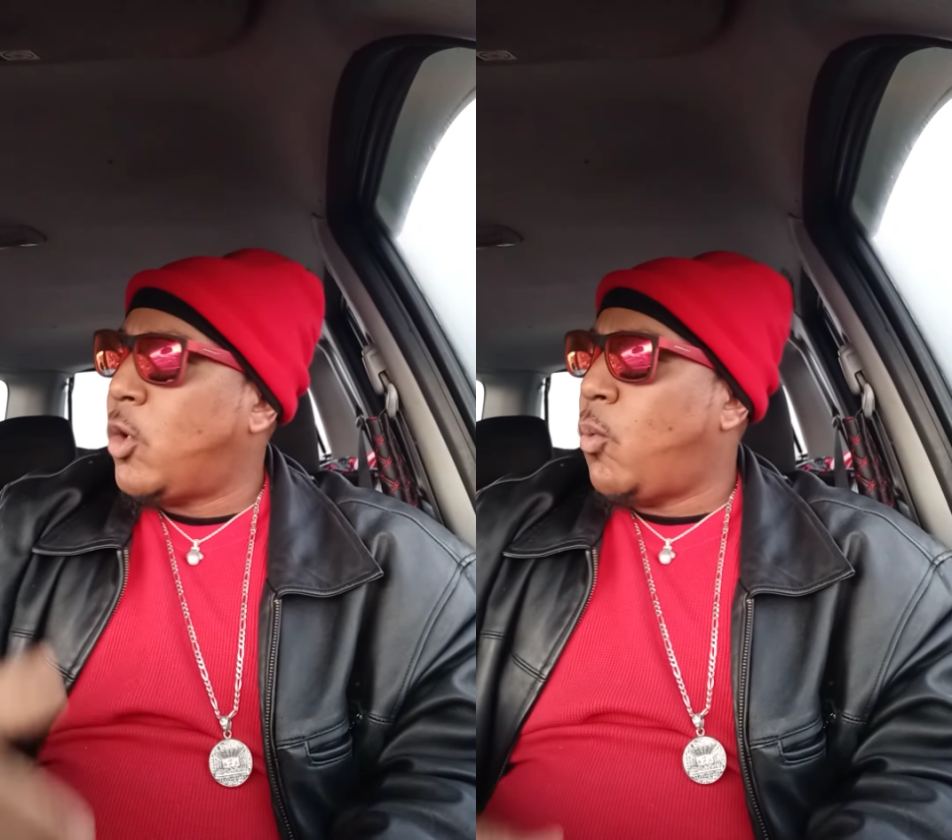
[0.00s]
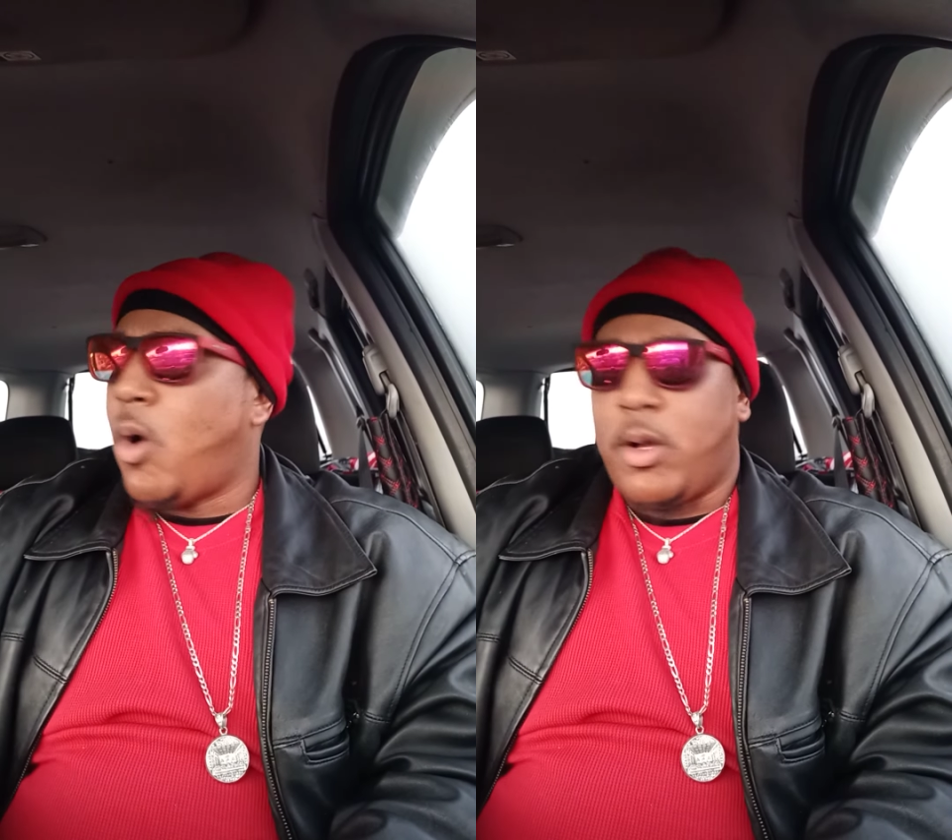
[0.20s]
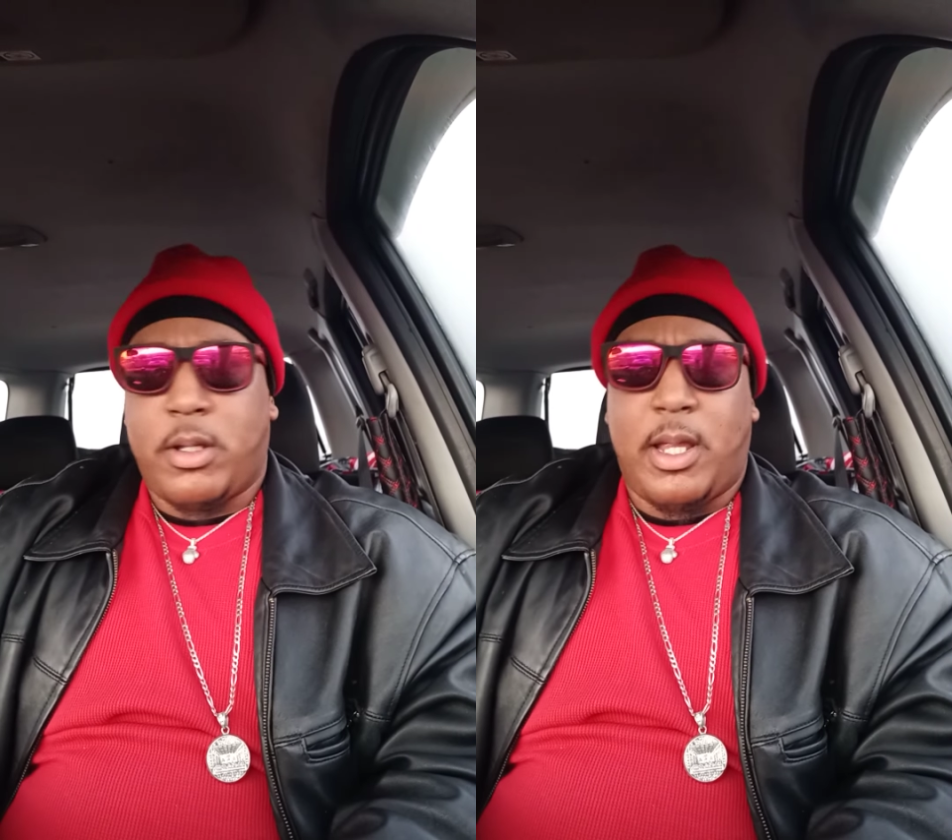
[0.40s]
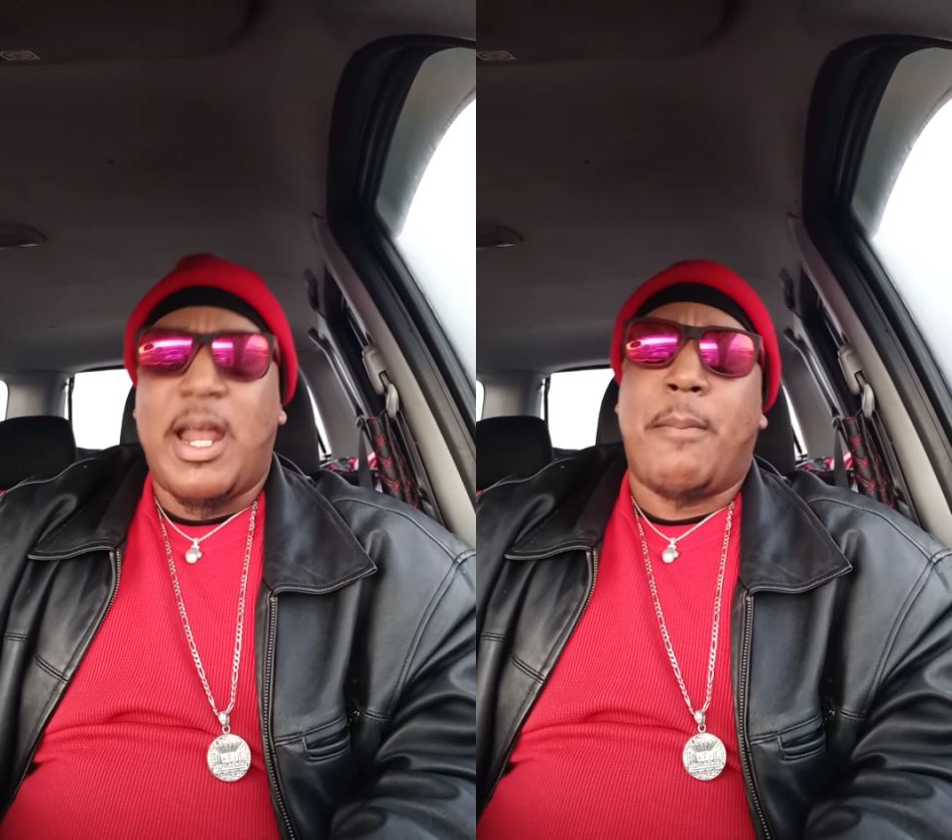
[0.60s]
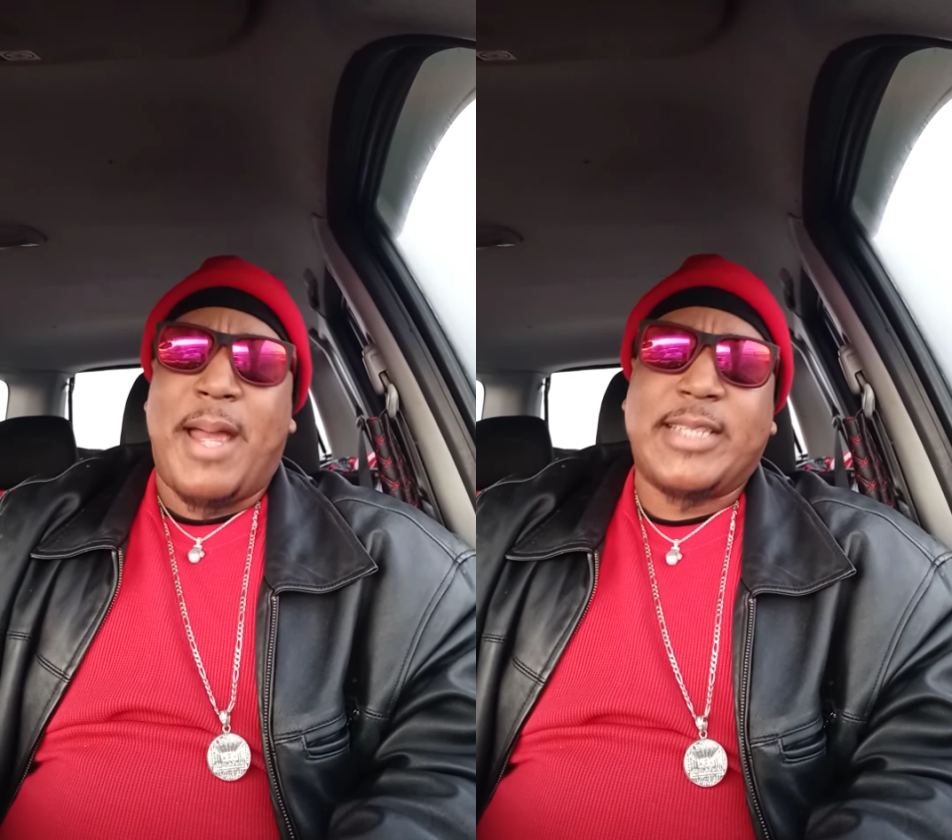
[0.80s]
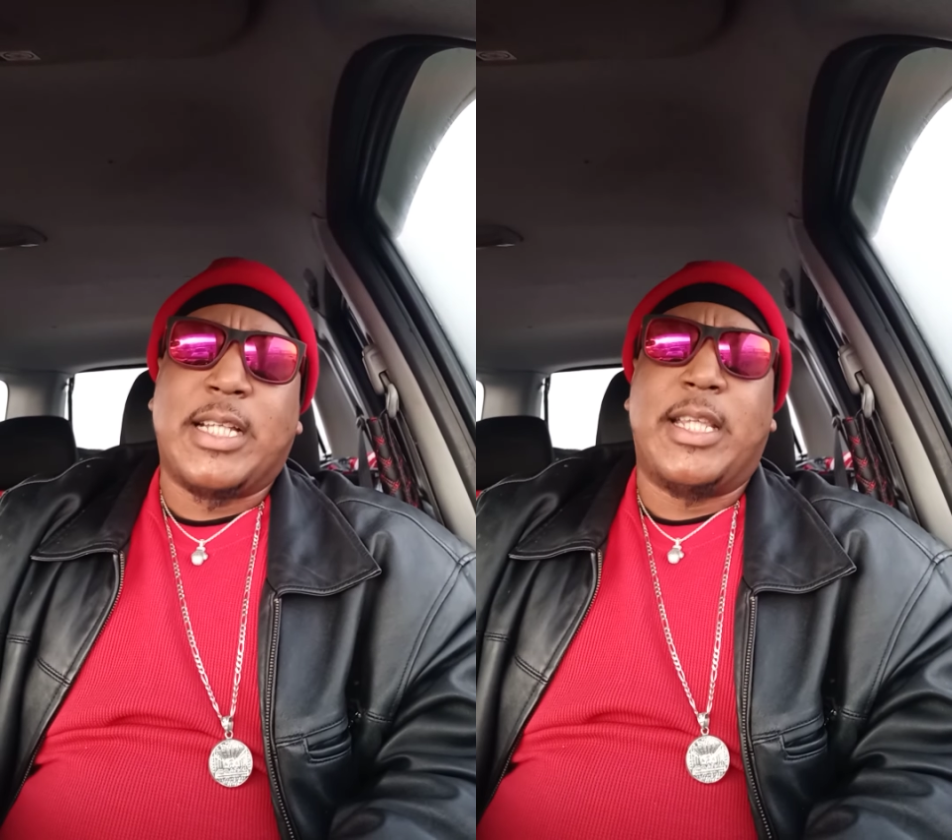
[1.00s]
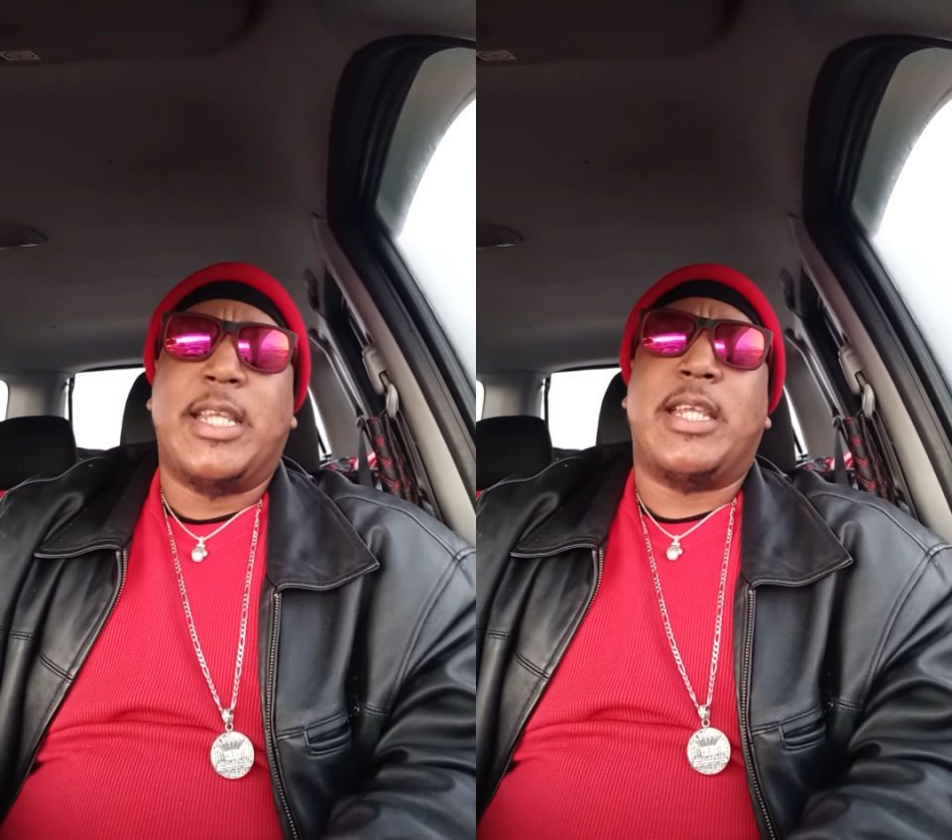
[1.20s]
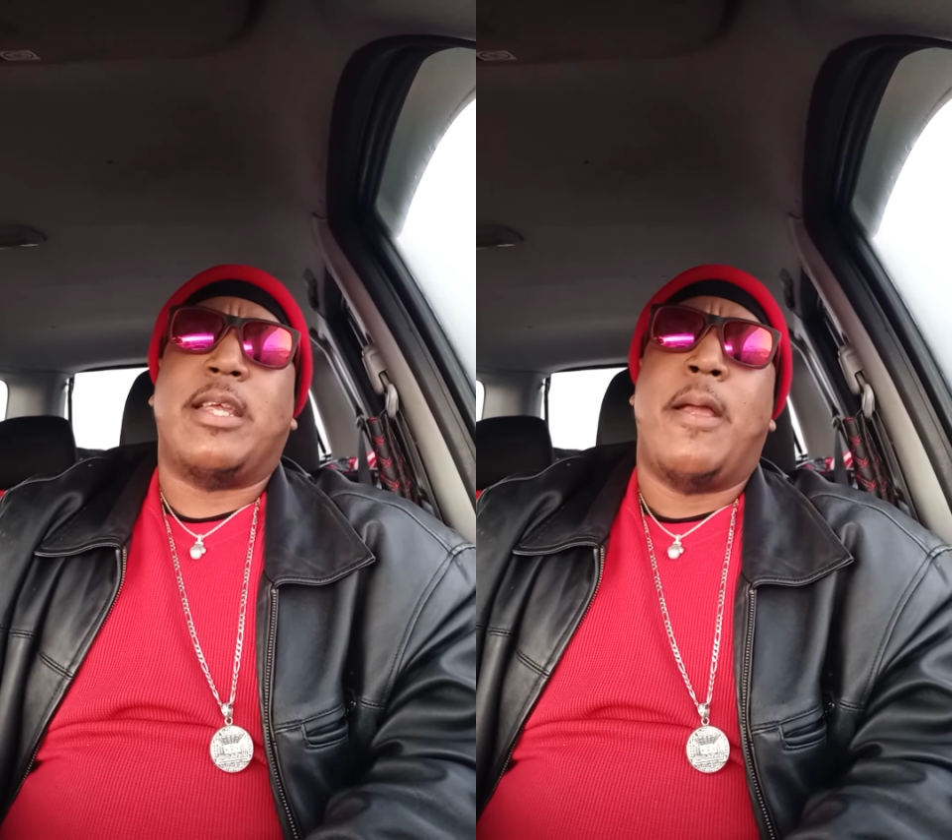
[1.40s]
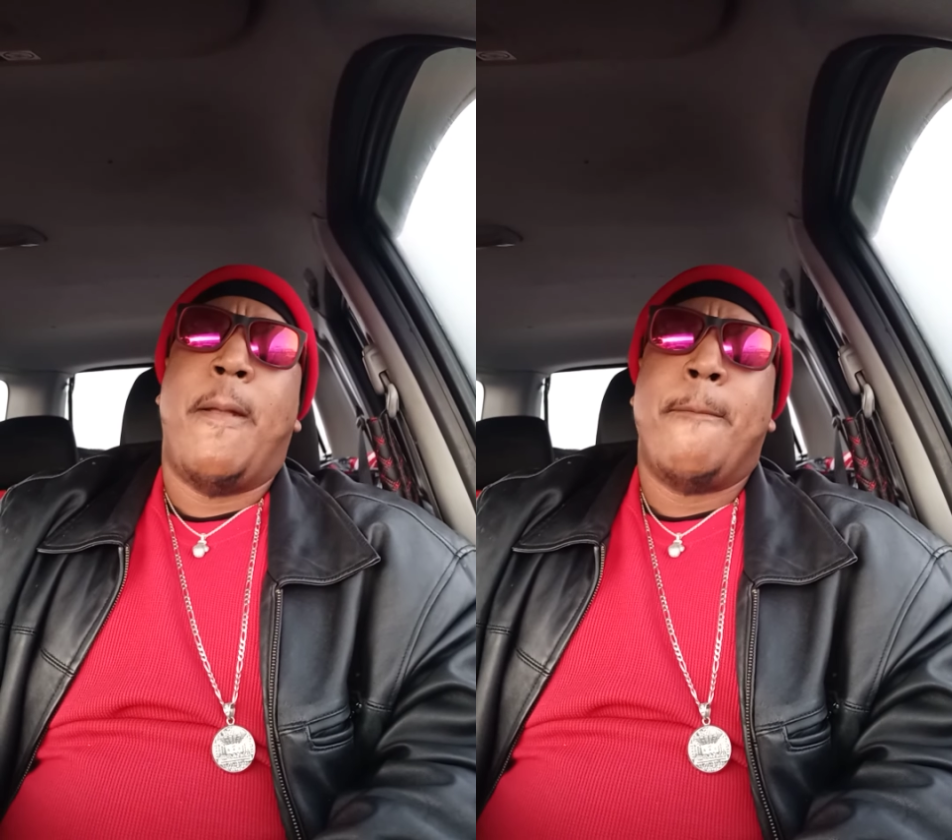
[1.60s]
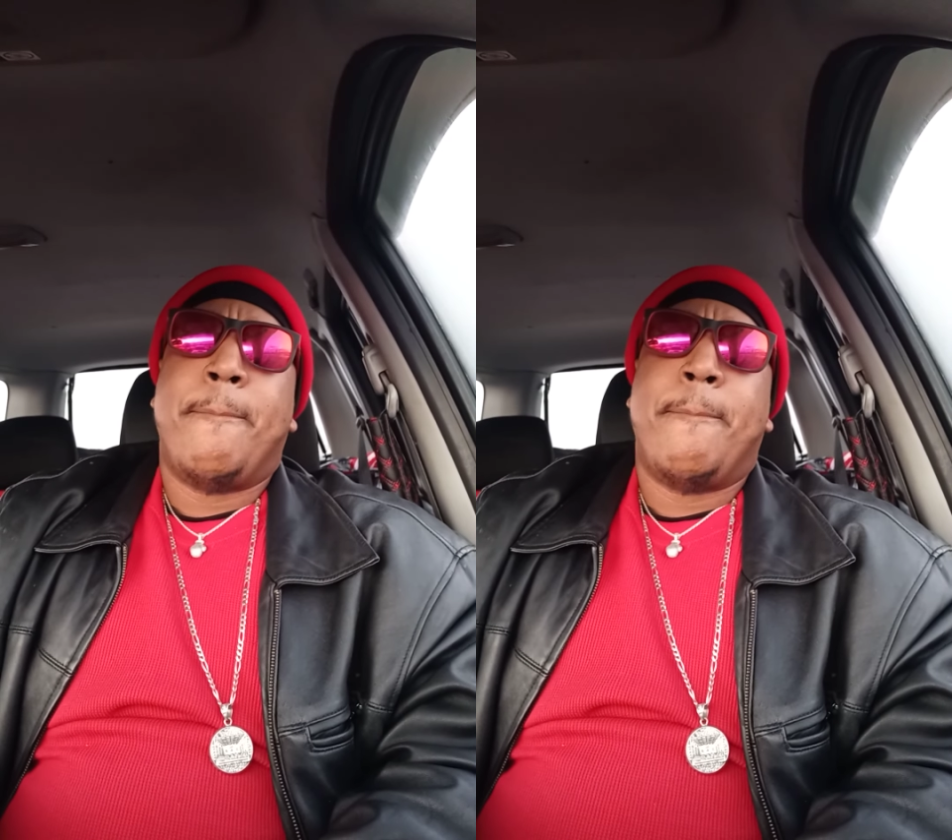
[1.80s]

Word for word: to walk in our masculinity.